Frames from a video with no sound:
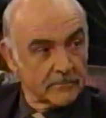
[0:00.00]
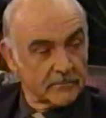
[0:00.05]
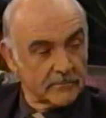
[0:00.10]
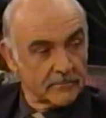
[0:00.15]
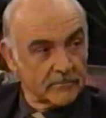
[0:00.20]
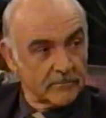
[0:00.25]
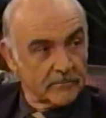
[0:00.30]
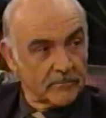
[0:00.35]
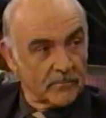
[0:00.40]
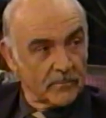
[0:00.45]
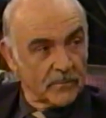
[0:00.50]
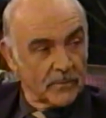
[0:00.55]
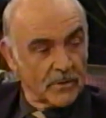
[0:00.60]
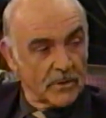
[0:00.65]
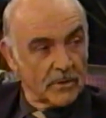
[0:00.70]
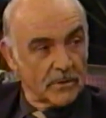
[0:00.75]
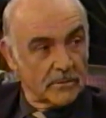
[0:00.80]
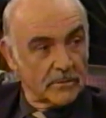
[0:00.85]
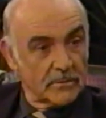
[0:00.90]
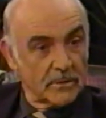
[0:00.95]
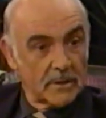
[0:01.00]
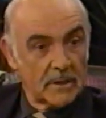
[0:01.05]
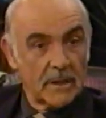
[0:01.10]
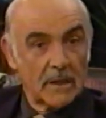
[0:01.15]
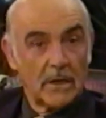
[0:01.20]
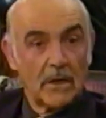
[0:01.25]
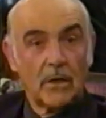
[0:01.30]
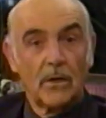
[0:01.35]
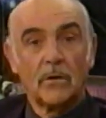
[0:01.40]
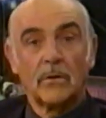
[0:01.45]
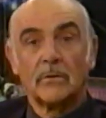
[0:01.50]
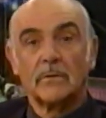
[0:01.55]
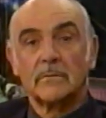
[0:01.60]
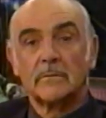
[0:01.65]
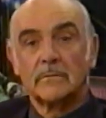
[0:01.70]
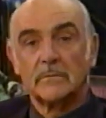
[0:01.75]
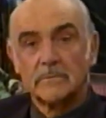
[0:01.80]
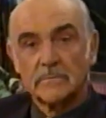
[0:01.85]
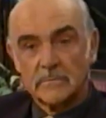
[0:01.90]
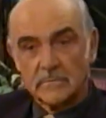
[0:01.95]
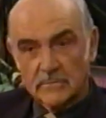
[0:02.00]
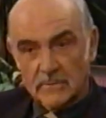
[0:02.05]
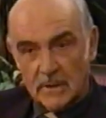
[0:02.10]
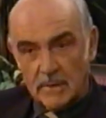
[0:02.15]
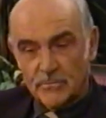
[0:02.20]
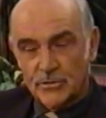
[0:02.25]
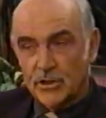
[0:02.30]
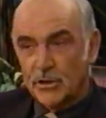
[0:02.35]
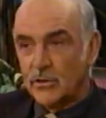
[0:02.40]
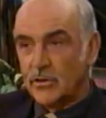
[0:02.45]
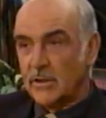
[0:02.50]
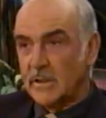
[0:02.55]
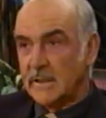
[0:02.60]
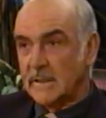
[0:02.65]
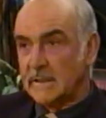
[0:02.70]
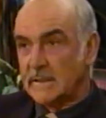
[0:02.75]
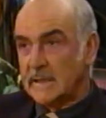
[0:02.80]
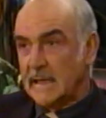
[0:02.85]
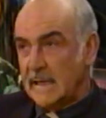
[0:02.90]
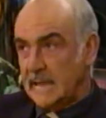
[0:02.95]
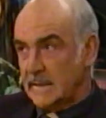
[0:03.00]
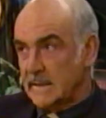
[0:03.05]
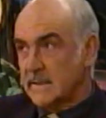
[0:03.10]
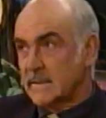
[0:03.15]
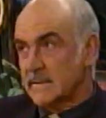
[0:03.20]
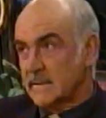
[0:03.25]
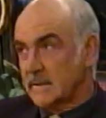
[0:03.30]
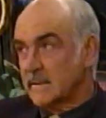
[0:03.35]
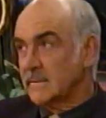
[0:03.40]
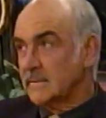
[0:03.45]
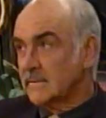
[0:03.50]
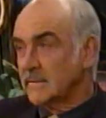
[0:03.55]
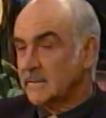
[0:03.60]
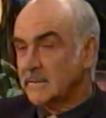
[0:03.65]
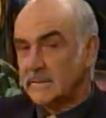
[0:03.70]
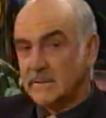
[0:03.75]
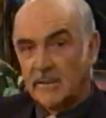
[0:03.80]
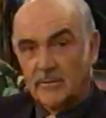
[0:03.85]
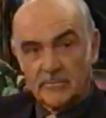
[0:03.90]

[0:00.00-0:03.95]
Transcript: uh, Zeta-Jones is, uh, oh, oh my God. Absolutely, yes. Yeah.